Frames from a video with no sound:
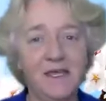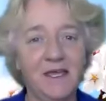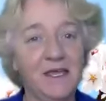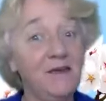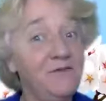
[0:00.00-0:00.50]

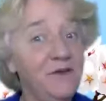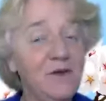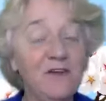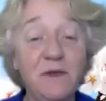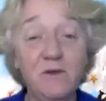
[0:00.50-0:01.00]
If you
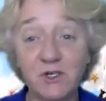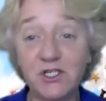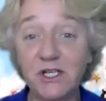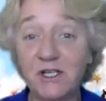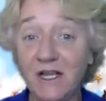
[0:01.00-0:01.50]
have been
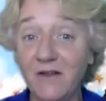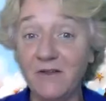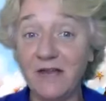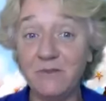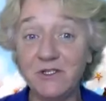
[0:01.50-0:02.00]
watching the
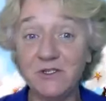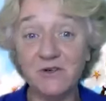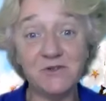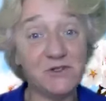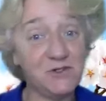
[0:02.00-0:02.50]
other
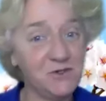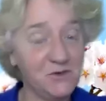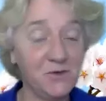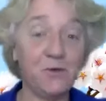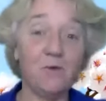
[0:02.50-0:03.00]
episodes,
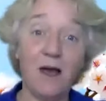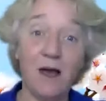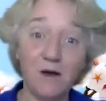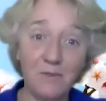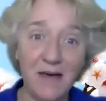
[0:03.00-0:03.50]

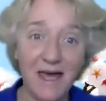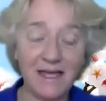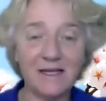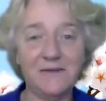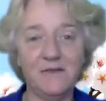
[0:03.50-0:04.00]
welcome
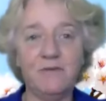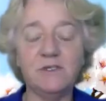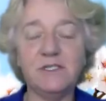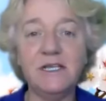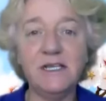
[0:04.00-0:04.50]
back. There
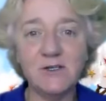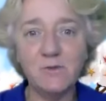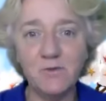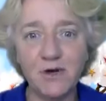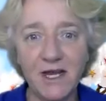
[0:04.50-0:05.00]
was a
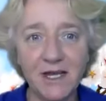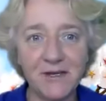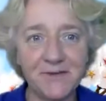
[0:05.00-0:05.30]
little break,